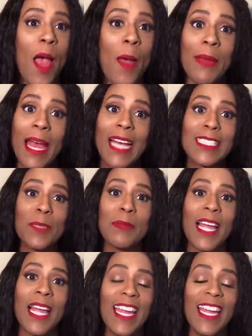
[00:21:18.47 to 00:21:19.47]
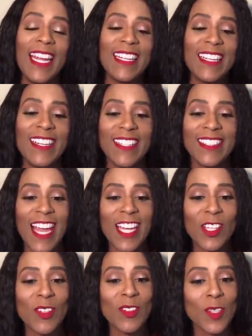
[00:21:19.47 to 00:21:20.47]
Pass the plate. Thank
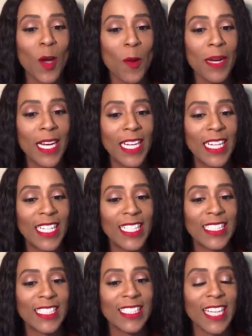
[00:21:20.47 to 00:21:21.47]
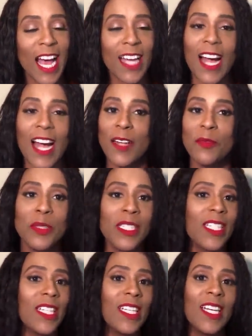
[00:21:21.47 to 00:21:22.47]
you so much. I
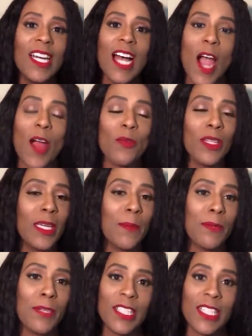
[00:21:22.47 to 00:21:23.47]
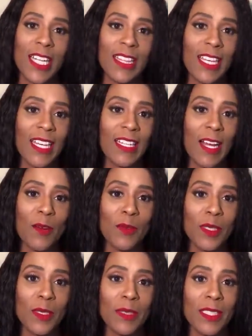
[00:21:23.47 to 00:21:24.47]
really appreciate that. I
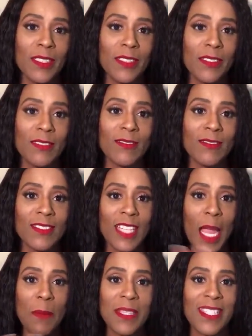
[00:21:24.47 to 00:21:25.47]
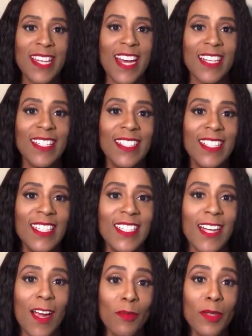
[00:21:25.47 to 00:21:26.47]
really, really do. Hey, Miss Donna,
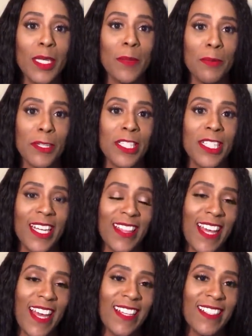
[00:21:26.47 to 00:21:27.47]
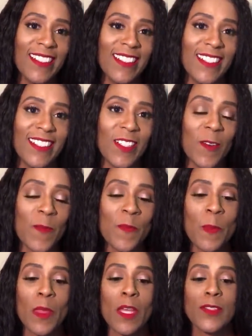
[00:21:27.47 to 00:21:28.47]
I really appreciate that, you know.
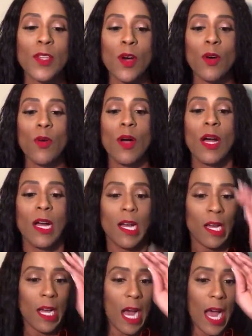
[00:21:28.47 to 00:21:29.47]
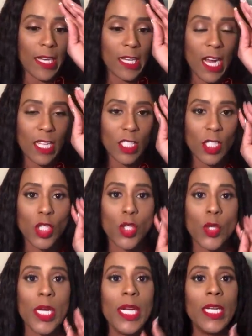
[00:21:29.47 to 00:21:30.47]
So I
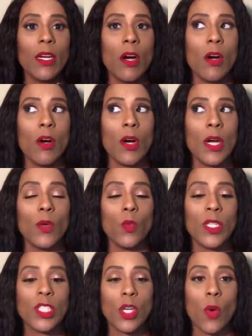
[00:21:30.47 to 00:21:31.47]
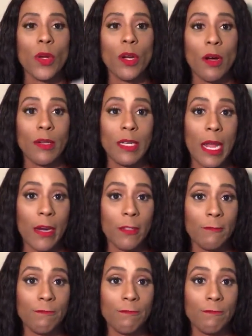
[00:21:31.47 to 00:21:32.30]
concentrate on what's going on now,